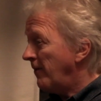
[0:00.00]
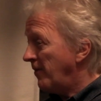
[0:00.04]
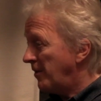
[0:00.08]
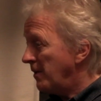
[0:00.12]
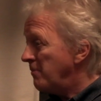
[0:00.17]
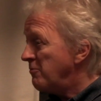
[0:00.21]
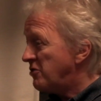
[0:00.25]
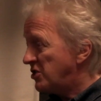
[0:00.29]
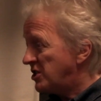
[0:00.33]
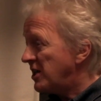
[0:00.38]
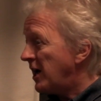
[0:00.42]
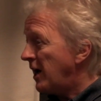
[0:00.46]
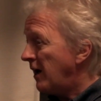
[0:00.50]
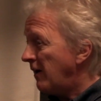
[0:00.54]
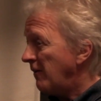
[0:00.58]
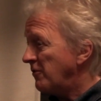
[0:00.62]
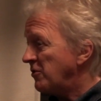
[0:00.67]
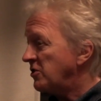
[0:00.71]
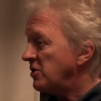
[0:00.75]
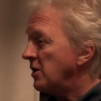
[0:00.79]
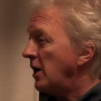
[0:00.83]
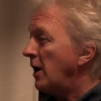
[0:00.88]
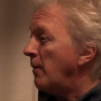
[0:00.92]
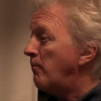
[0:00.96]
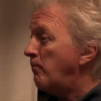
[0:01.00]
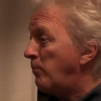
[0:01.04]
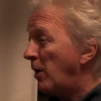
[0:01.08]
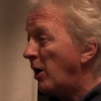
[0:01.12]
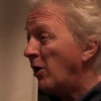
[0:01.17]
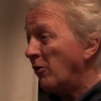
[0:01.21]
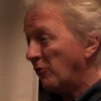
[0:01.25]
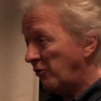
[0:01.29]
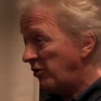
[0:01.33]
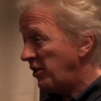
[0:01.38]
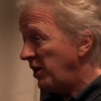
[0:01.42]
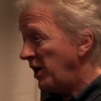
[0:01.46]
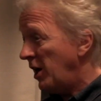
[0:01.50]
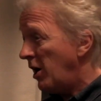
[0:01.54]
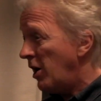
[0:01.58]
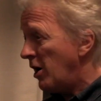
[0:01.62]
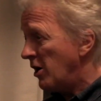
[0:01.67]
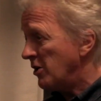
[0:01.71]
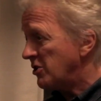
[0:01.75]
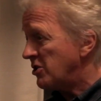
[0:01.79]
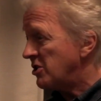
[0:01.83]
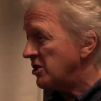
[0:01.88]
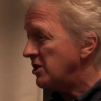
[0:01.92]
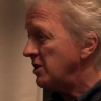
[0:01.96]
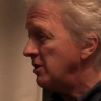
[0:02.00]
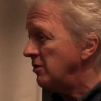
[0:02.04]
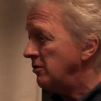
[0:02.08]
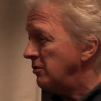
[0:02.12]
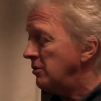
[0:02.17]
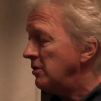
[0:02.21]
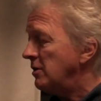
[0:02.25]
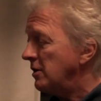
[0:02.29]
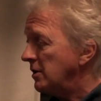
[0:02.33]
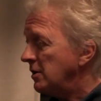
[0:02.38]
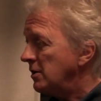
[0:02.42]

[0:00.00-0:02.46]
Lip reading: themselves about the arts and